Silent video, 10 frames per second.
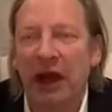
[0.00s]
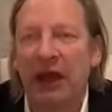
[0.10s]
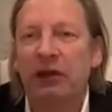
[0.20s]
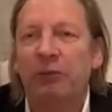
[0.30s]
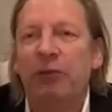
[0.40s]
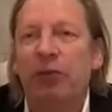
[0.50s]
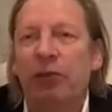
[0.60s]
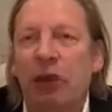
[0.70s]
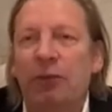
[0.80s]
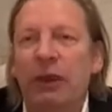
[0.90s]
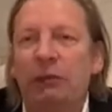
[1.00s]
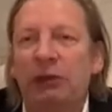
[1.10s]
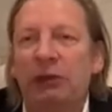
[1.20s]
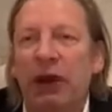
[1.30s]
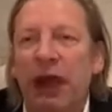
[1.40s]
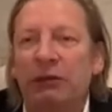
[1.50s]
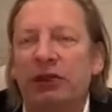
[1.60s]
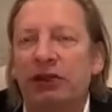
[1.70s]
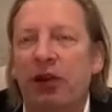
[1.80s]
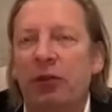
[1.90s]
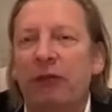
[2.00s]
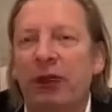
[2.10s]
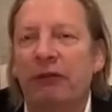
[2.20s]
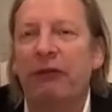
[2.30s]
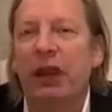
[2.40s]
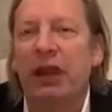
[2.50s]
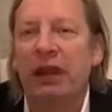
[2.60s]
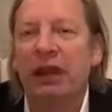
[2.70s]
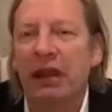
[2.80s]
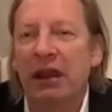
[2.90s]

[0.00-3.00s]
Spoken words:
and it brought people around him. So don't be afraid.